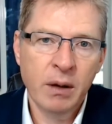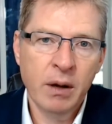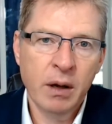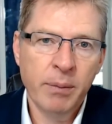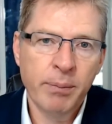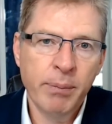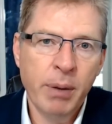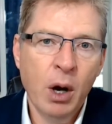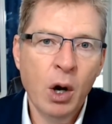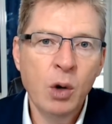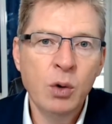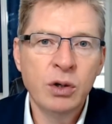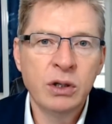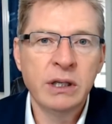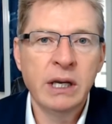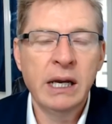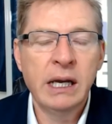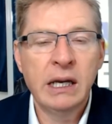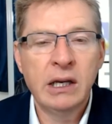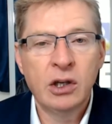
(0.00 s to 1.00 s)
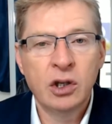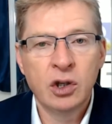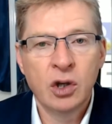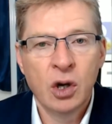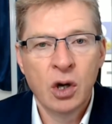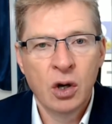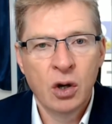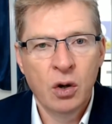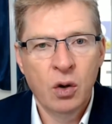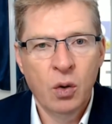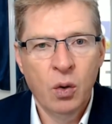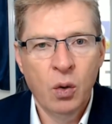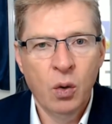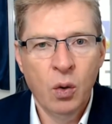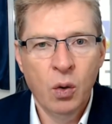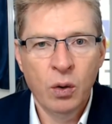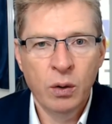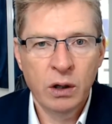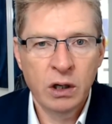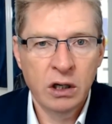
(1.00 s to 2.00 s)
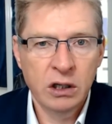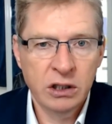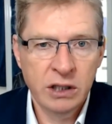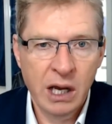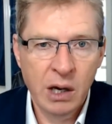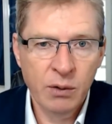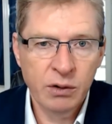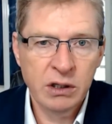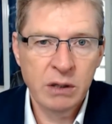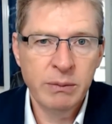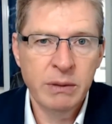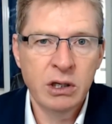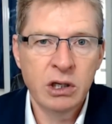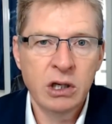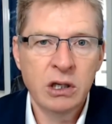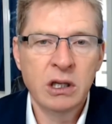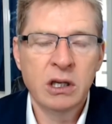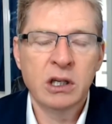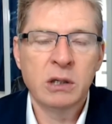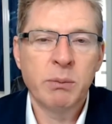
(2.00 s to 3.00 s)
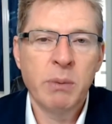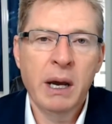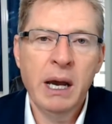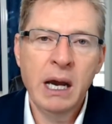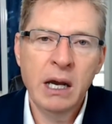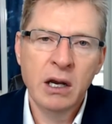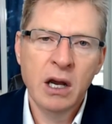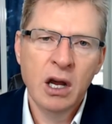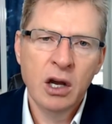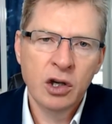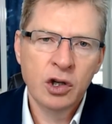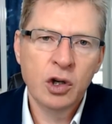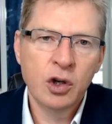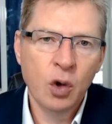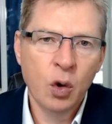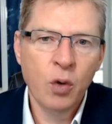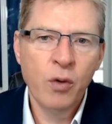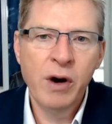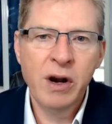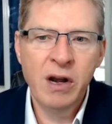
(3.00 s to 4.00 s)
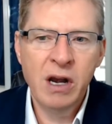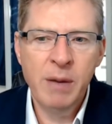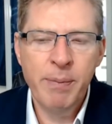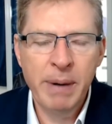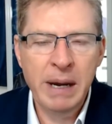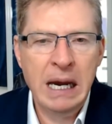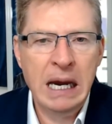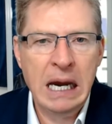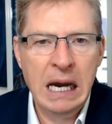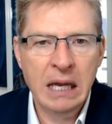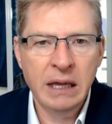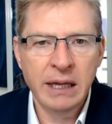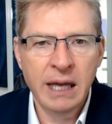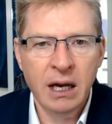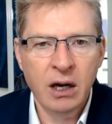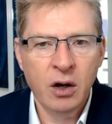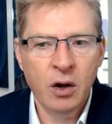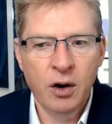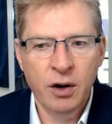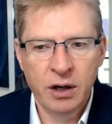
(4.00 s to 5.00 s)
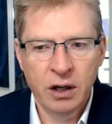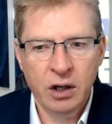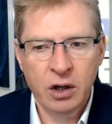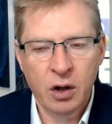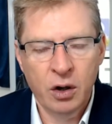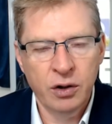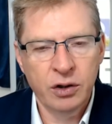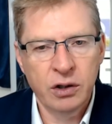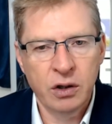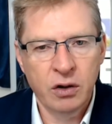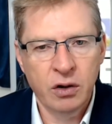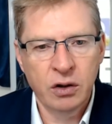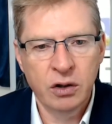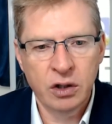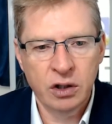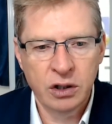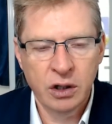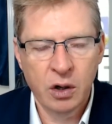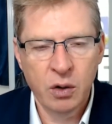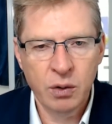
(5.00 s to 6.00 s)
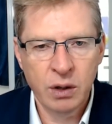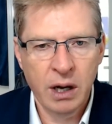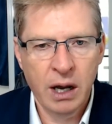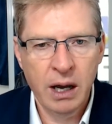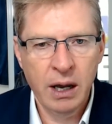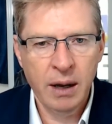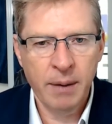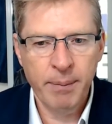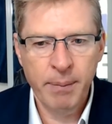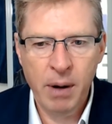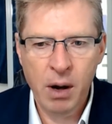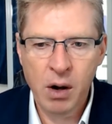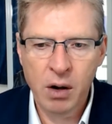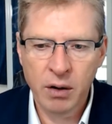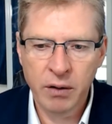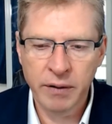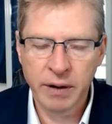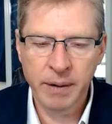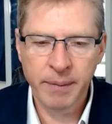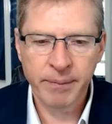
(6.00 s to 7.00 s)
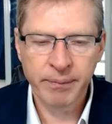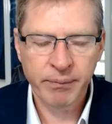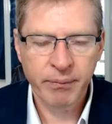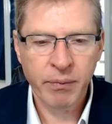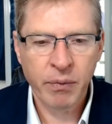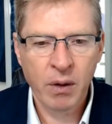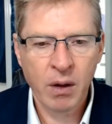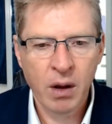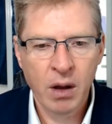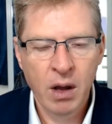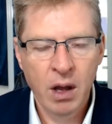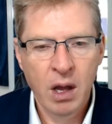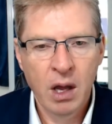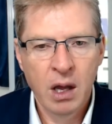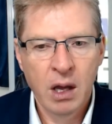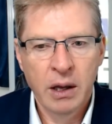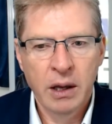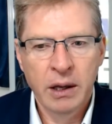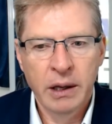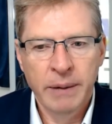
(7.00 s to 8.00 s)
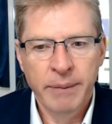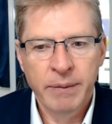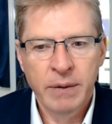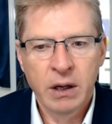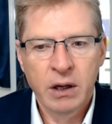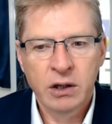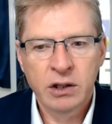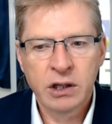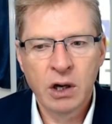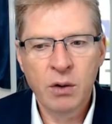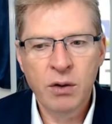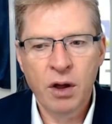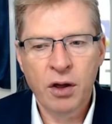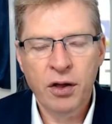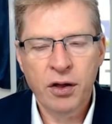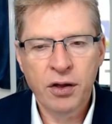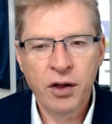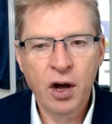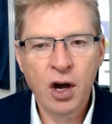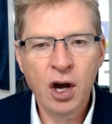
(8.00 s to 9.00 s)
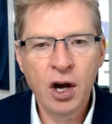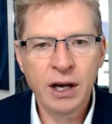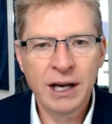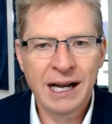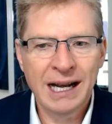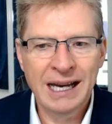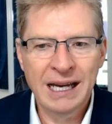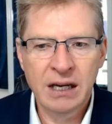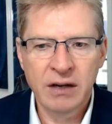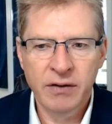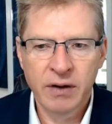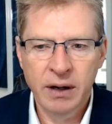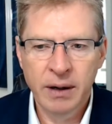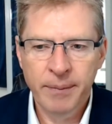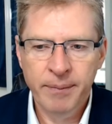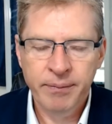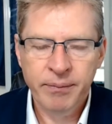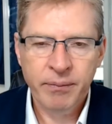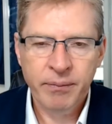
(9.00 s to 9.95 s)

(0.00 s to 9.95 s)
postage or sales commission that's paid, should already be in that kind of cost of goods sold part of it. So the third lever